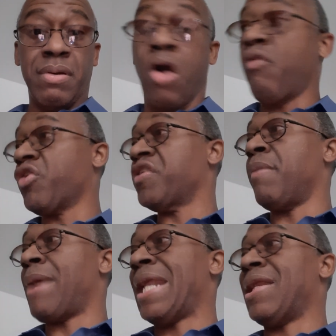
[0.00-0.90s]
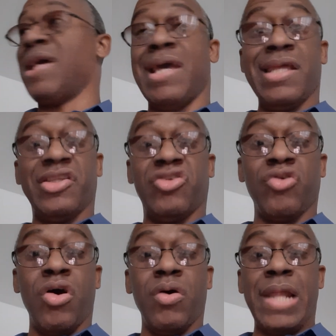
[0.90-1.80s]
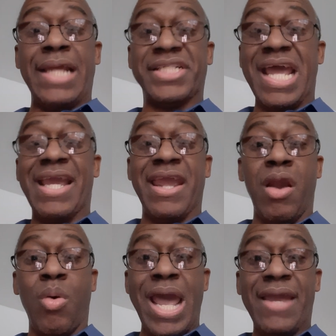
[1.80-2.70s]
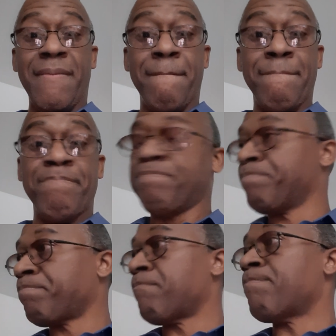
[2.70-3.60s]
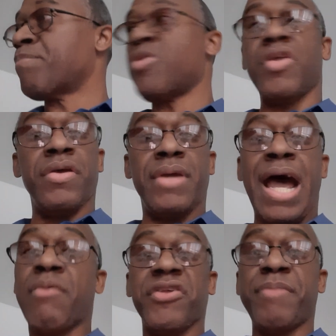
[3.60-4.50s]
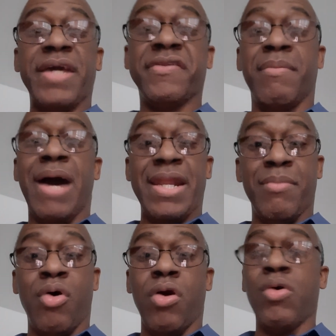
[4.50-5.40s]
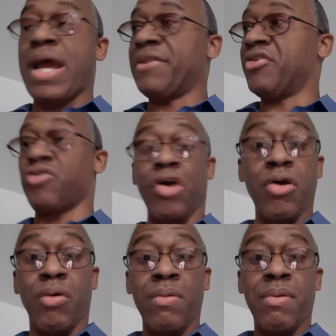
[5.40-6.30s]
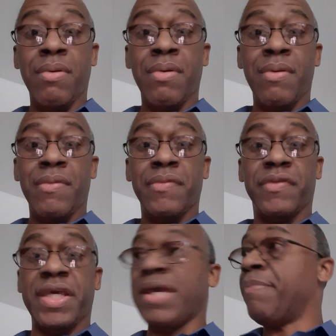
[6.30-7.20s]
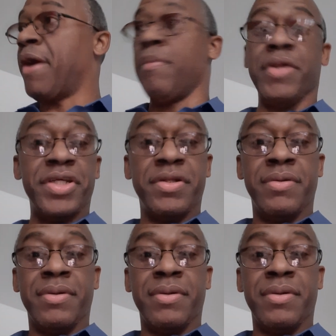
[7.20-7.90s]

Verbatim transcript: over somebody that had to struggle, like Jack Kerouac. I respect somebody more who had to struggle to get published